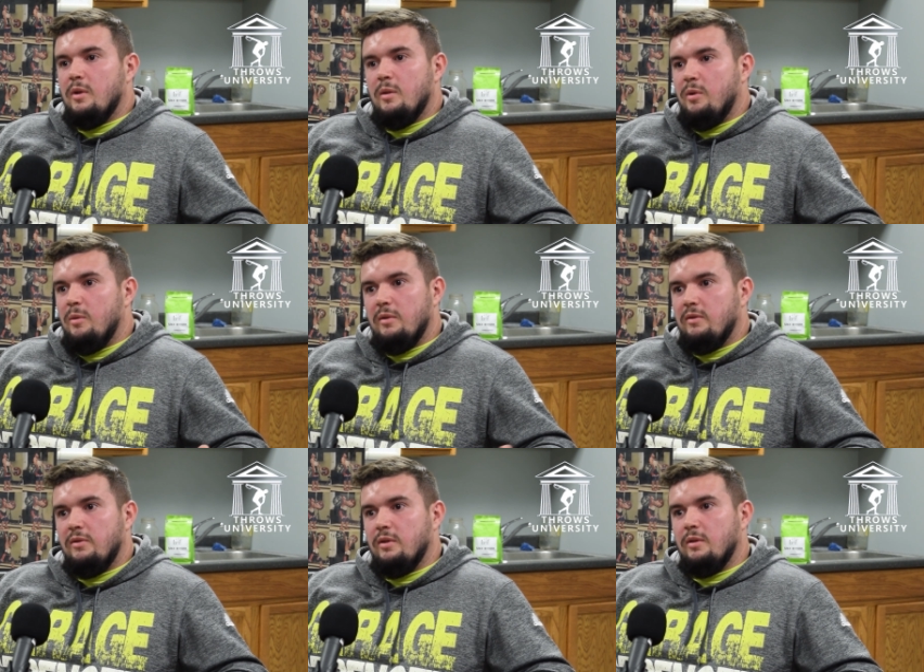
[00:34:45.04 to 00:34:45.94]
in my
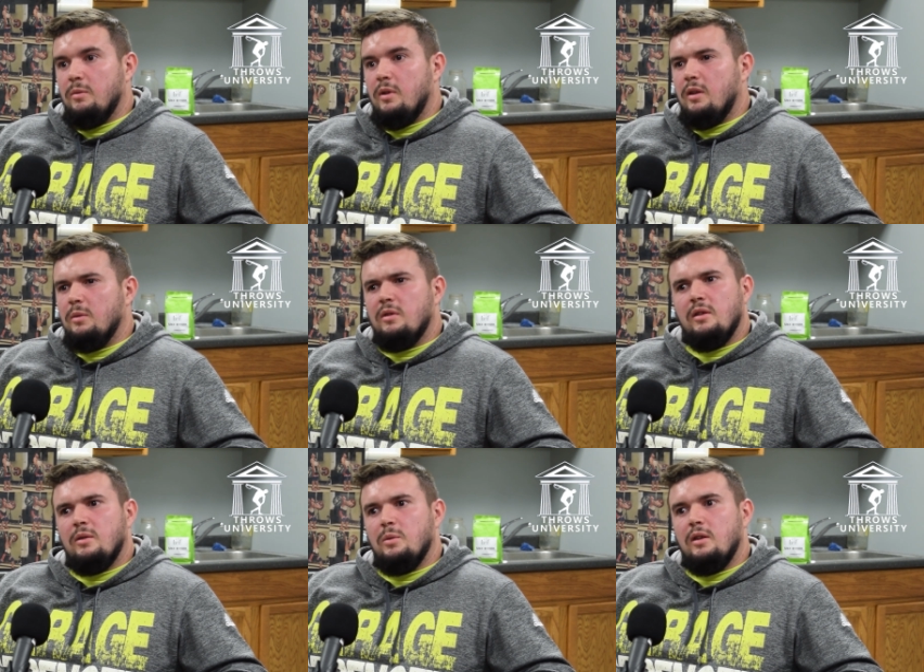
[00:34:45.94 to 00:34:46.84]
apartment for I think it was
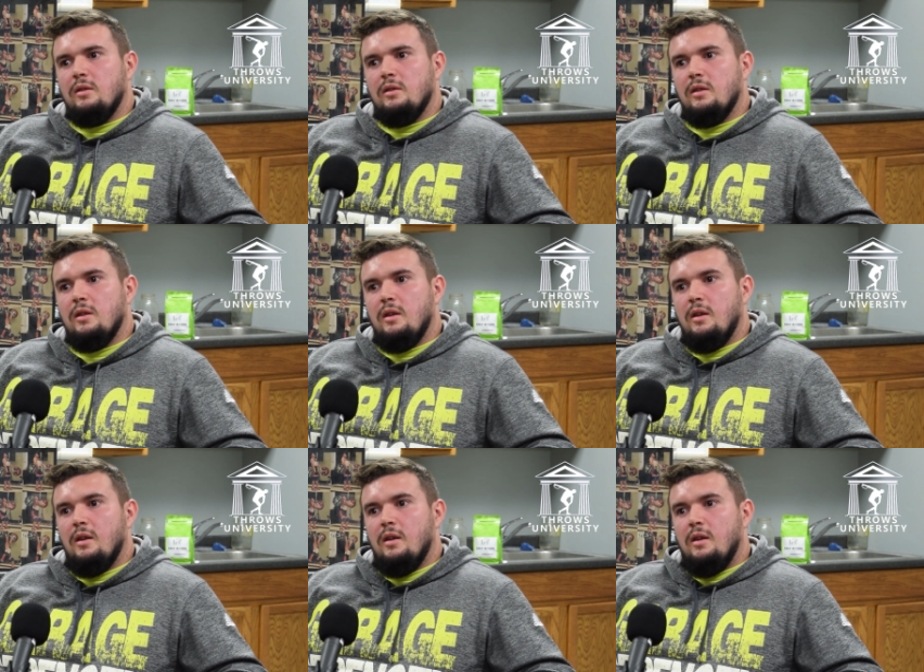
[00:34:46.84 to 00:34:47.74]
six weeks. Yeah.
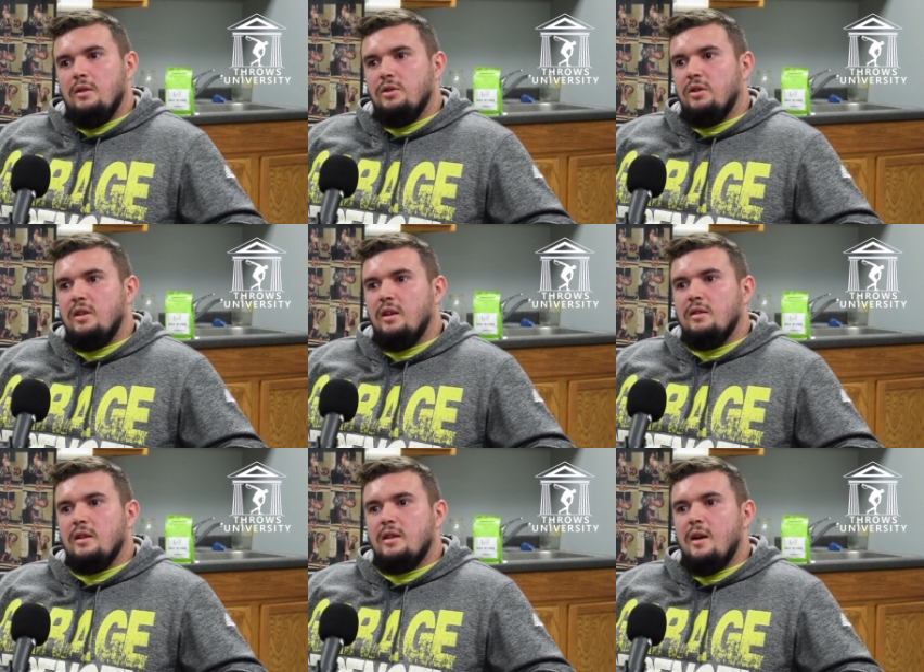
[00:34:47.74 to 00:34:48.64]
So what what would just be things
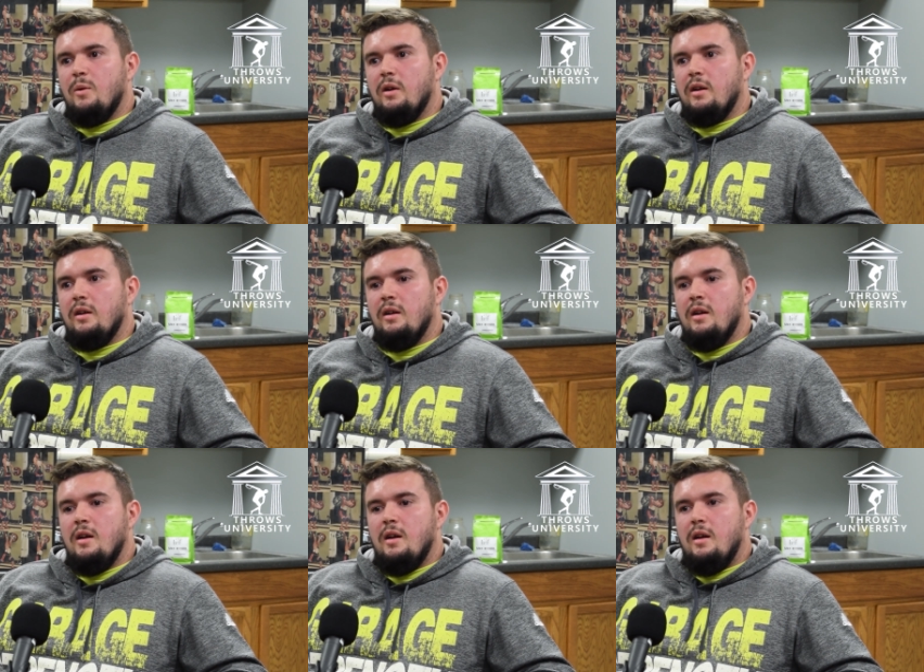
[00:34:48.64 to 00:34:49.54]
like that where
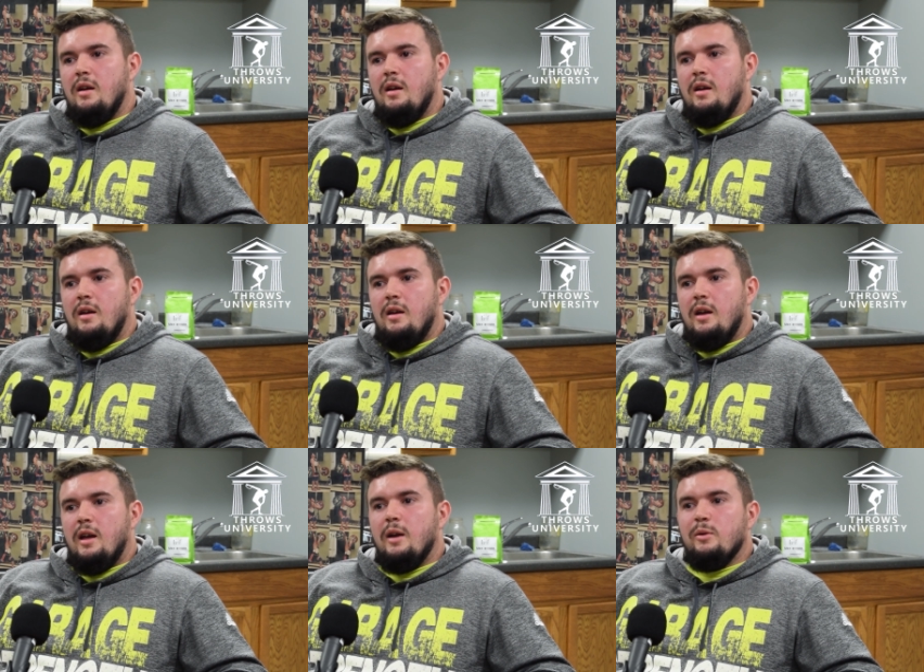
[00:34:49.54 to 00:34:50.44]

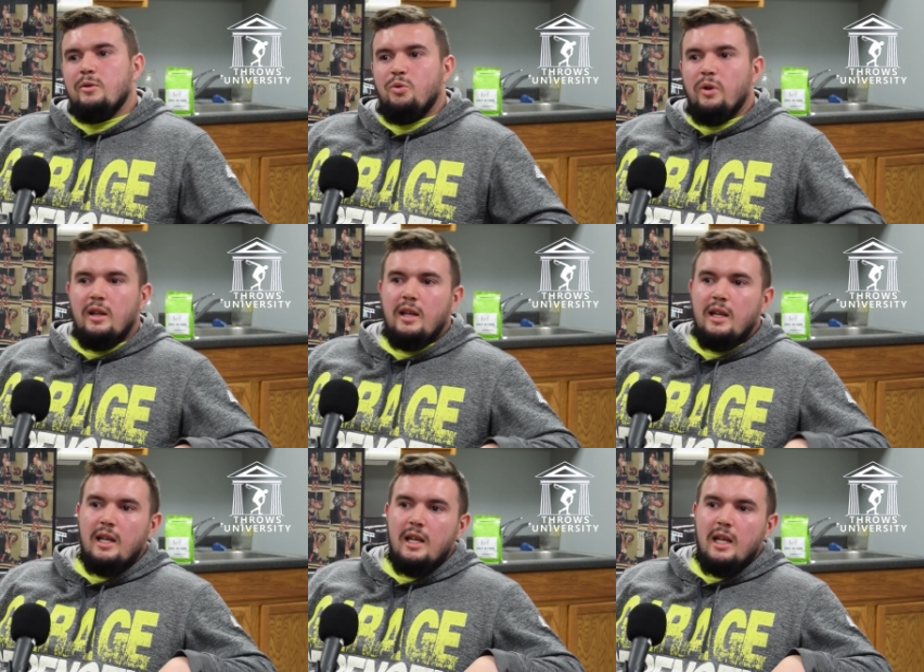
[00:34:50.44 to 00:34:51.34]
it was
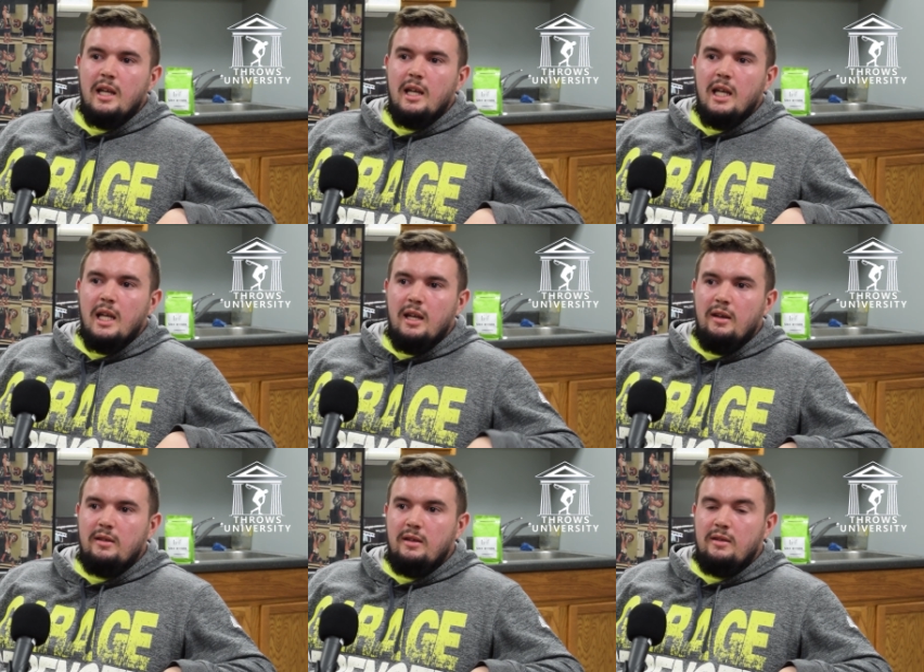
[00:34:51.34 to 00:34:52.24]
really
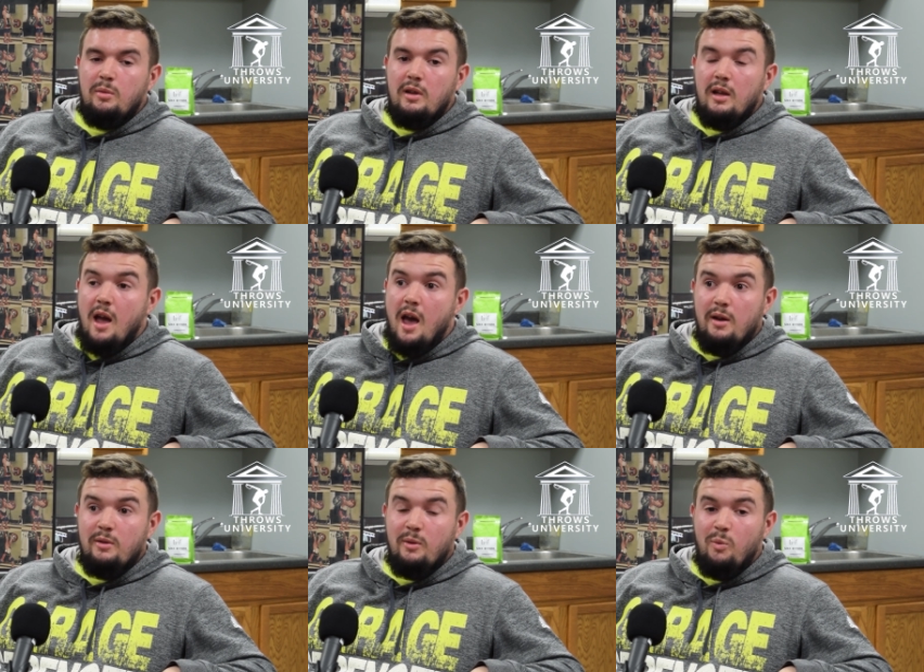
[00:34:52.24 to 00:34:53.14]
easy to be like I
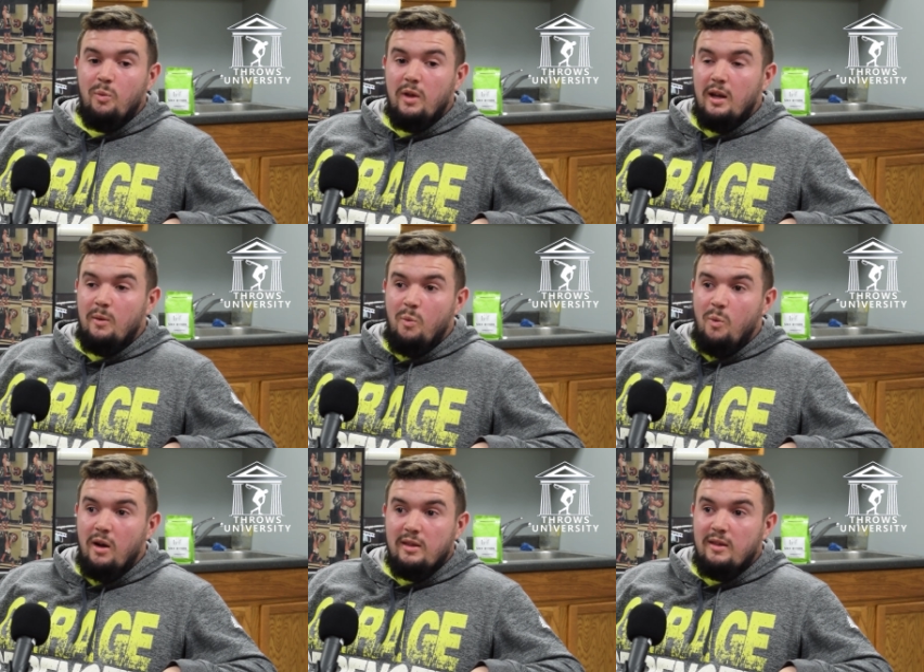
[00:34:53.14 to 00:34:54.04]
don't know like
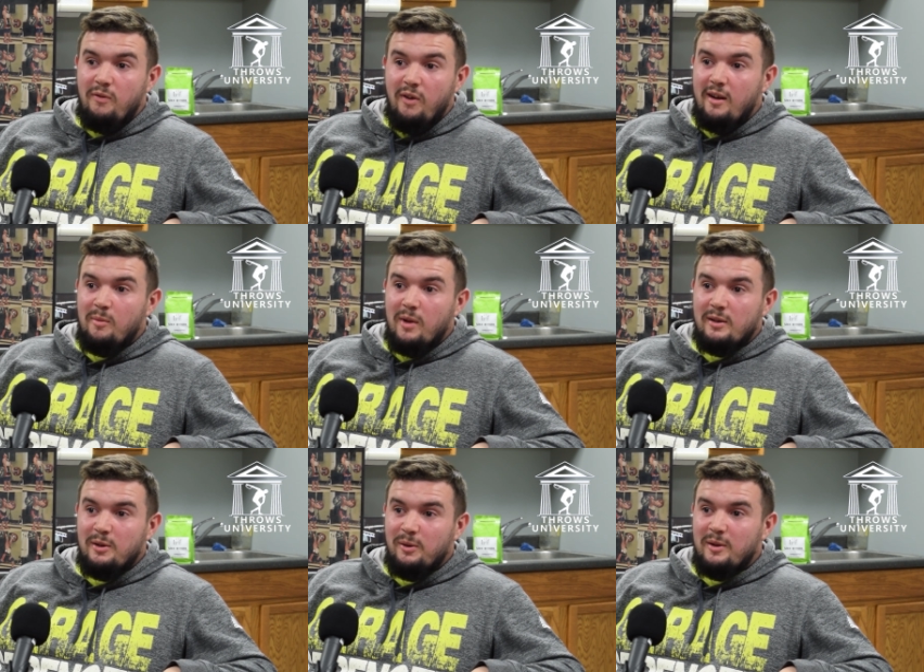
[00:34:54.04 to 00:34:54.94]
what the fuck am I
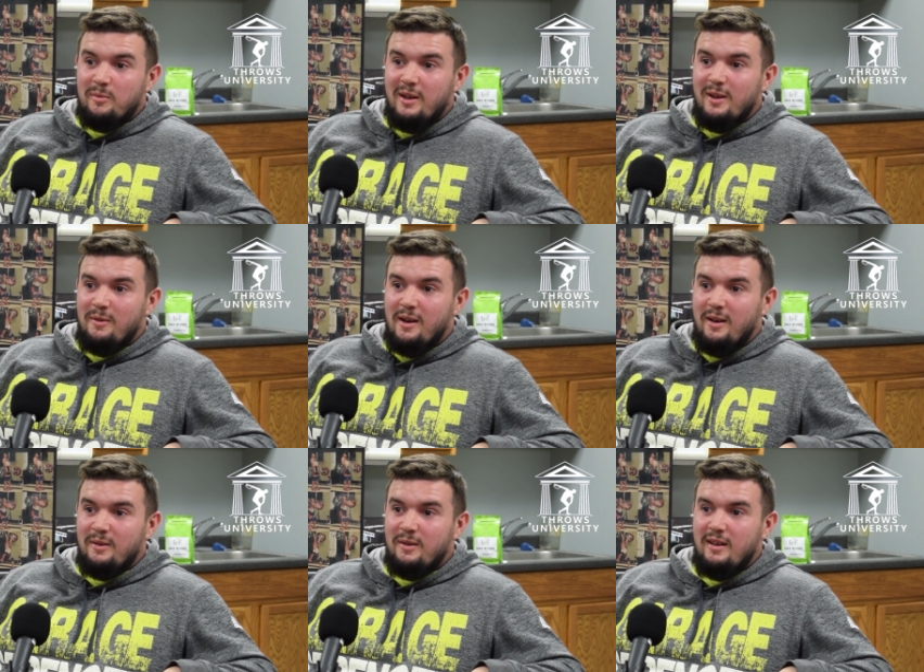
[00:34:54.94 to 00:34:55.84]
doing being
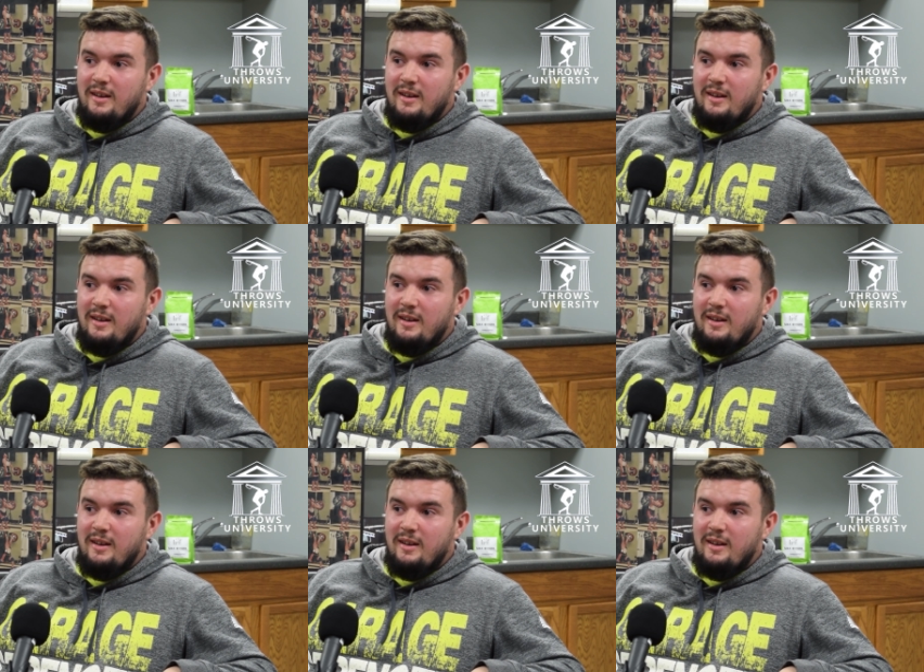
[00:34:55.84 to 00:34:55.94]
around